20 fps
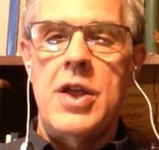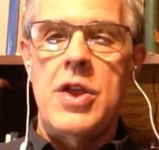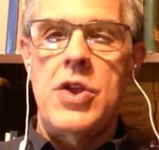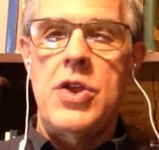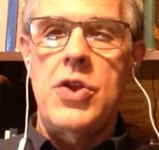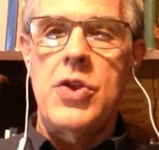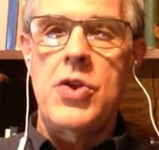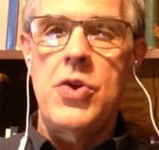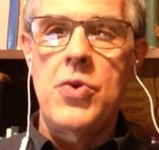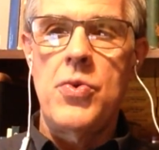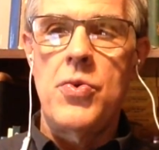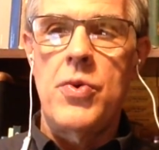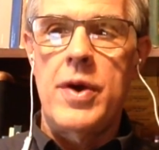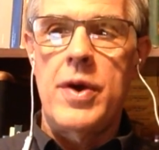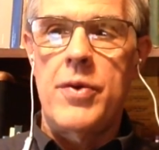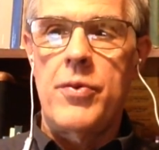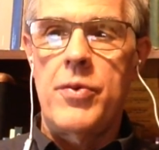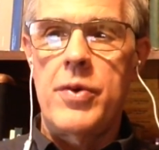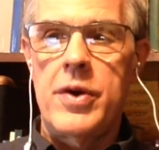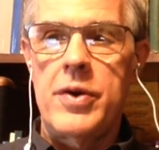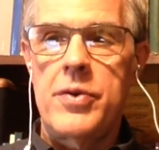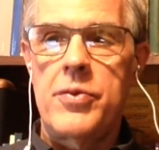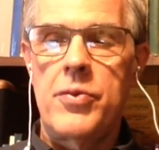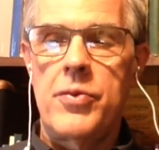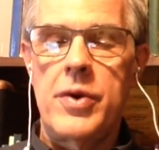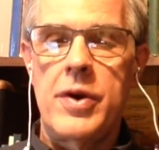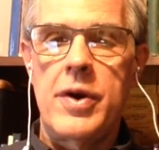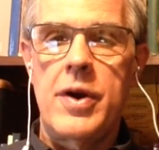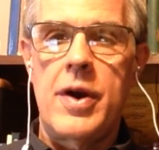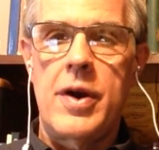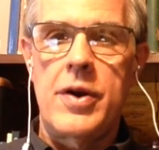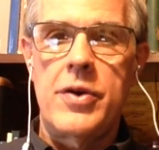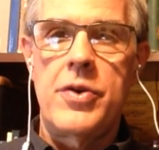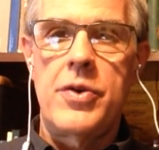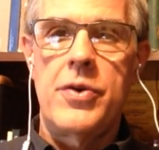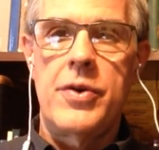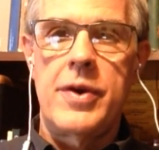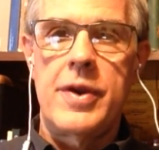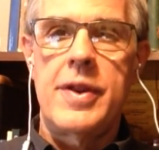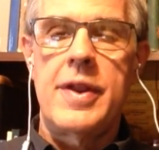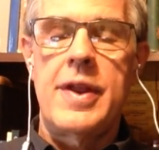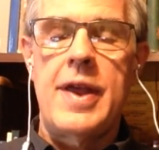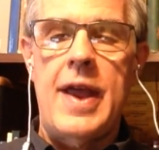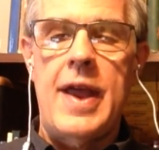We are doing the